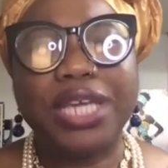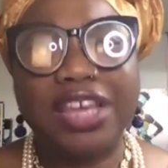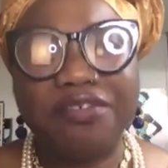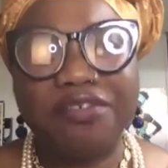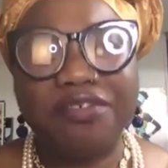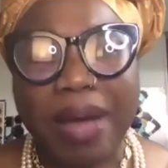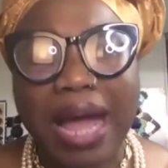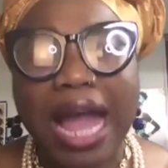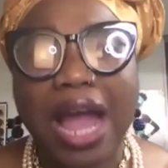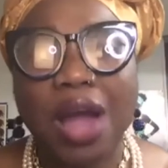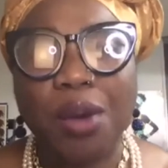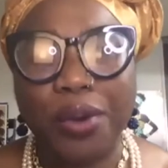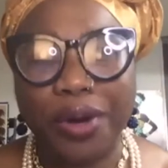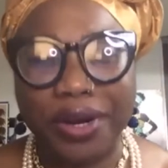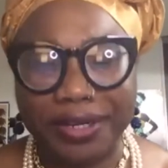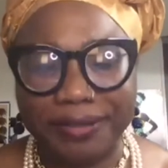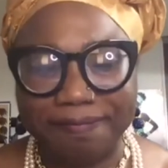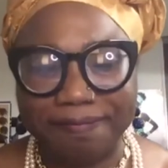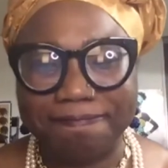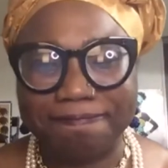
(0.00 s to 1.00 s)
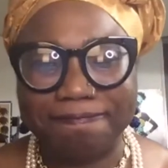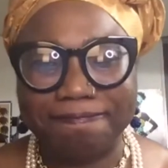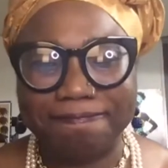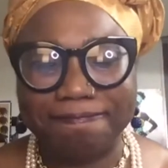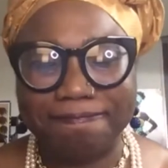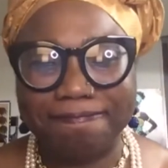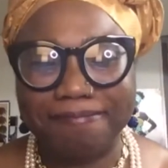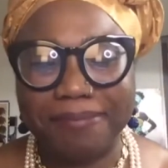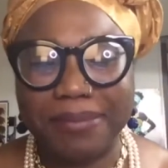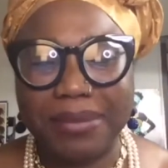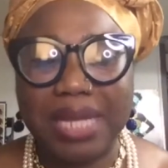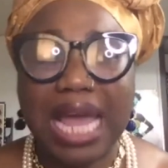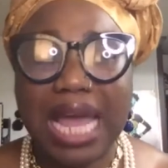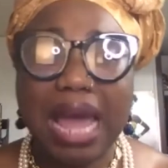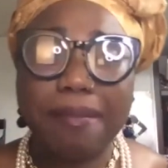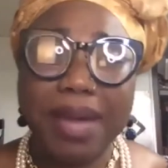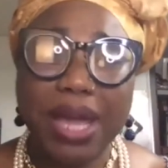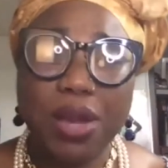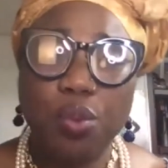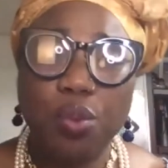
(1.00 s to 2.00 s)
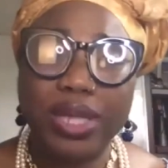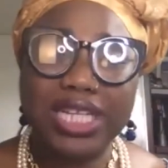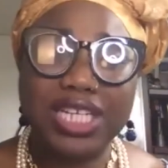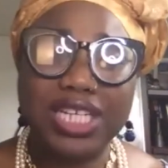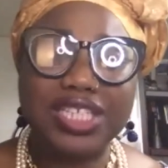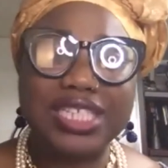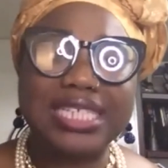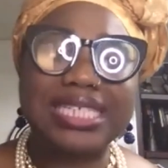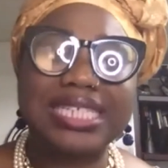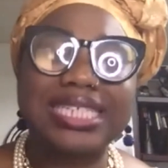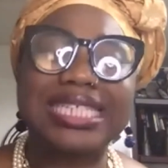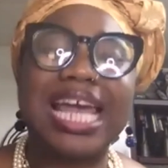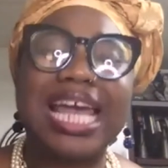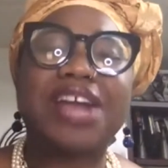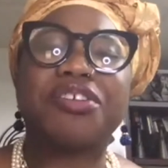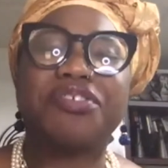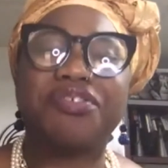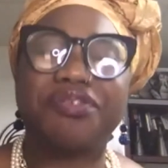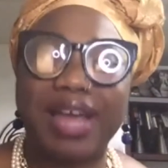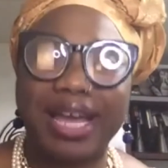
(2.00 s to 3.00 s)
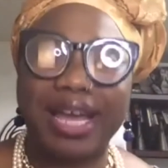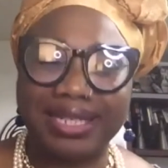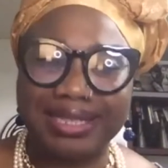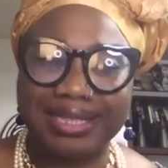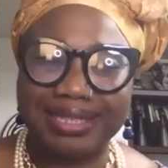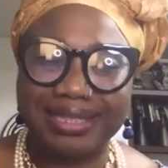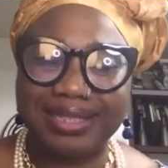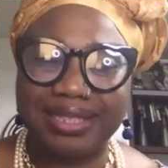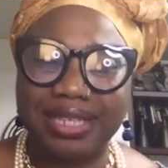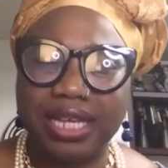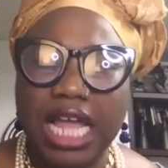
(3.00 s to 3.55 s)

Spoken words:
give power? Am I willing to sacrifice?